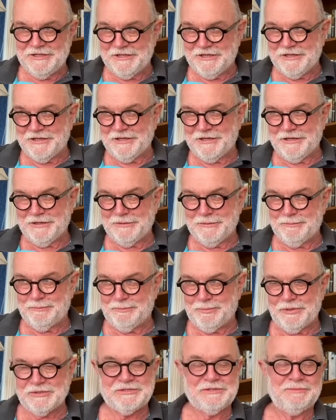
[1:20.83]

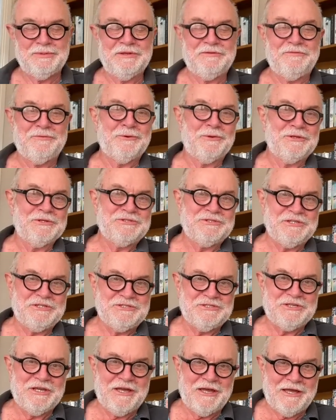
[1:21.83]
Possibly for the
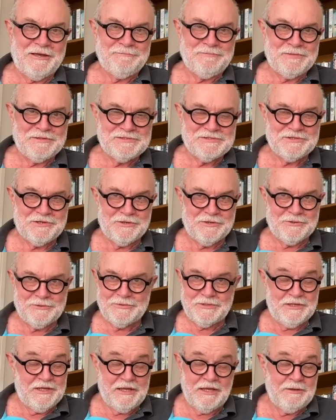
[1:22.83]
GGR.
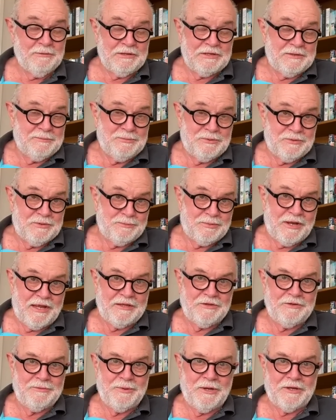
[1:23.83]
So, yeah, anyone can build a
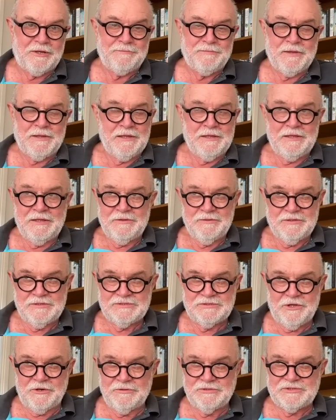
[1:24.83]
brand new boat.
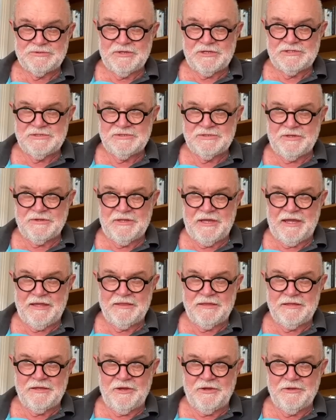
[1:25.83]
There's no restrictions on
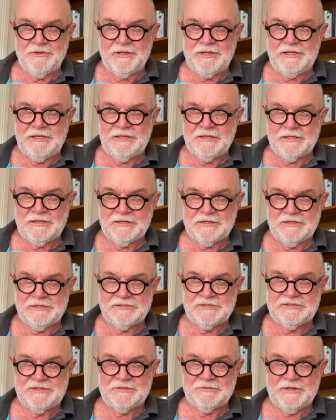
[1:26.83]
that. The only
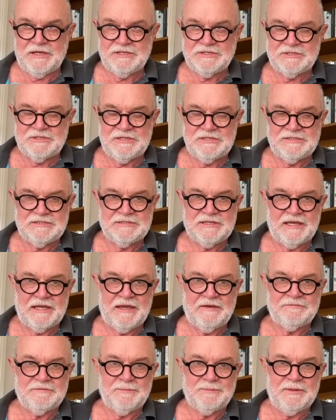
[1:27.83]
consideration is they
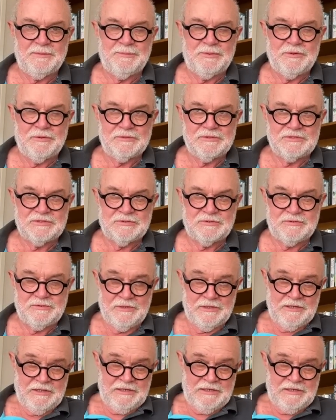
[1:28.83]
have to be built to